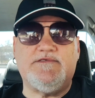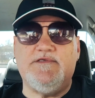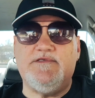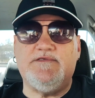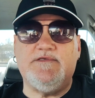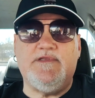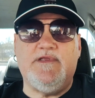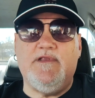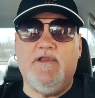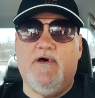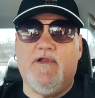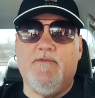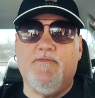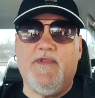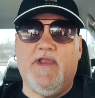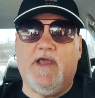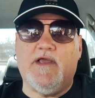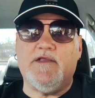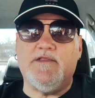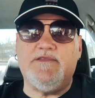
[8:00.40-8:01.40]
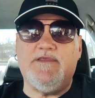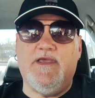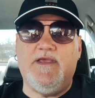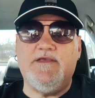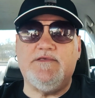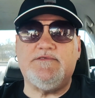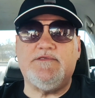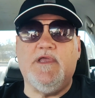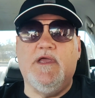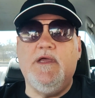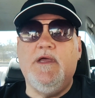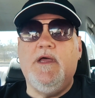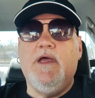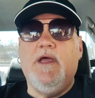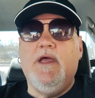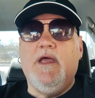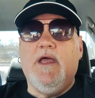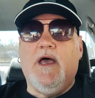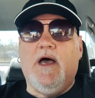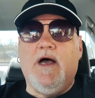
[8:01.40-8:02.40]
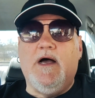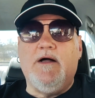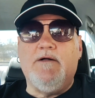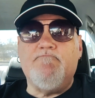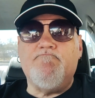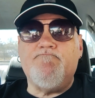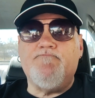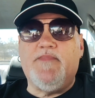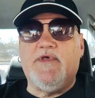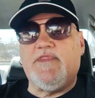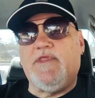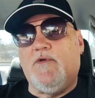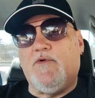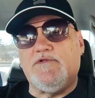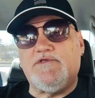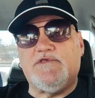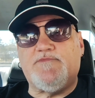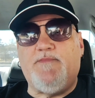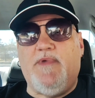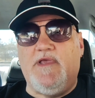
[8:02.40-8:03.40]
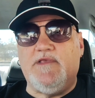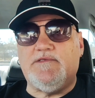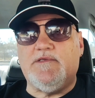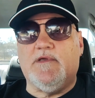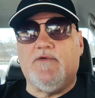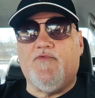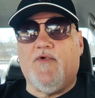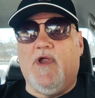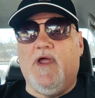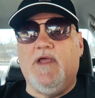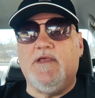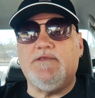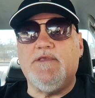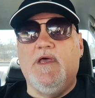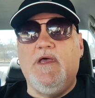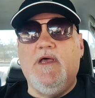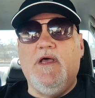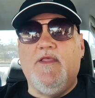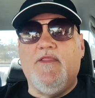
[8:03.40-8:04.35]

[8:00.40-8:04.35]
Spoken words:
of seasoning on them that I could taste, but they were just basic fries.